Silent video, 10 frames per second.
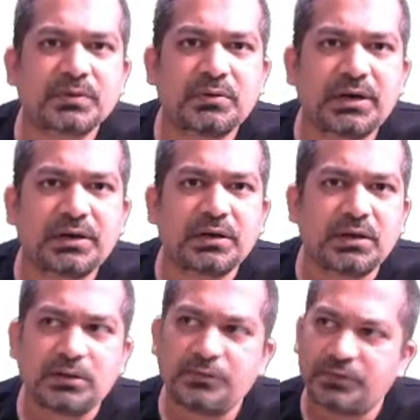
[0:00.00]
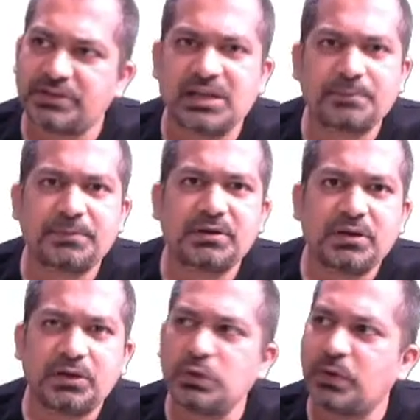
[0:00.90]
All right. For example,
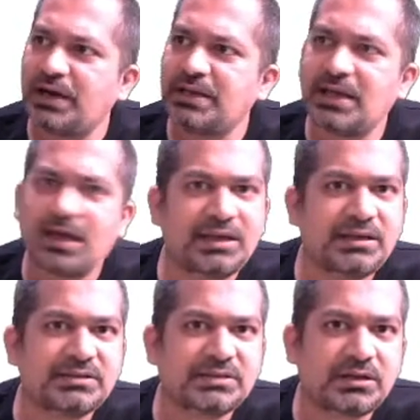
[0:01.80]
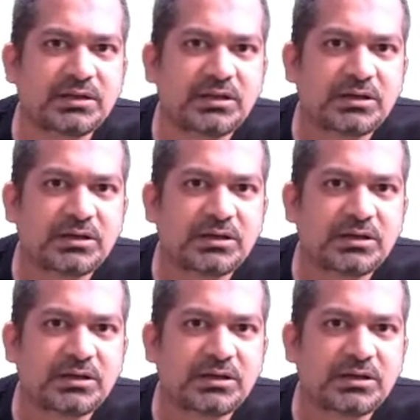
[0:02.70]
UIDAI is a